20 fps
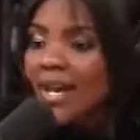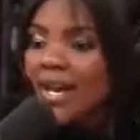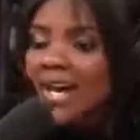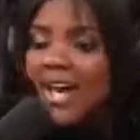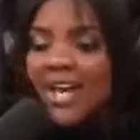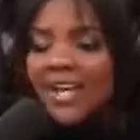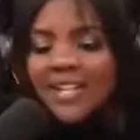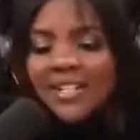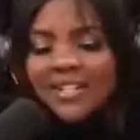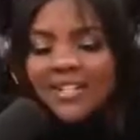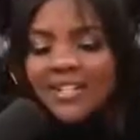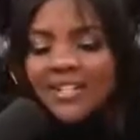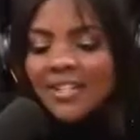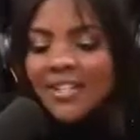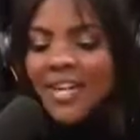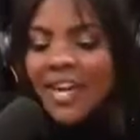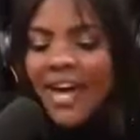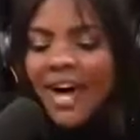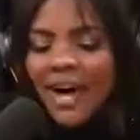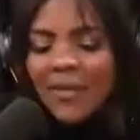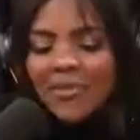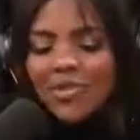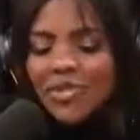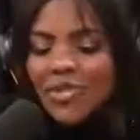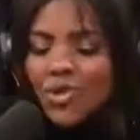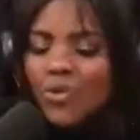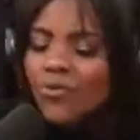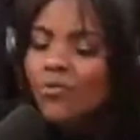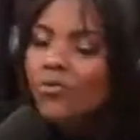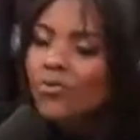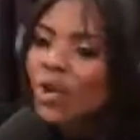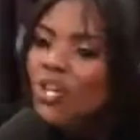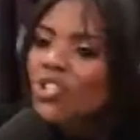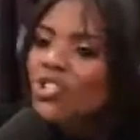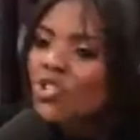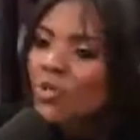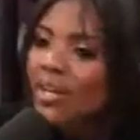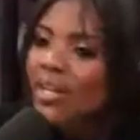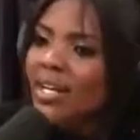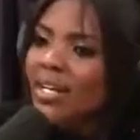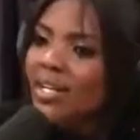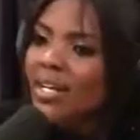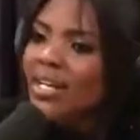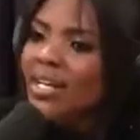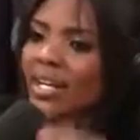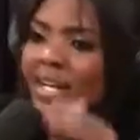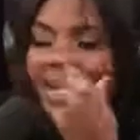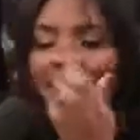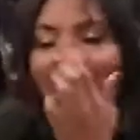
And I was so frustrated that he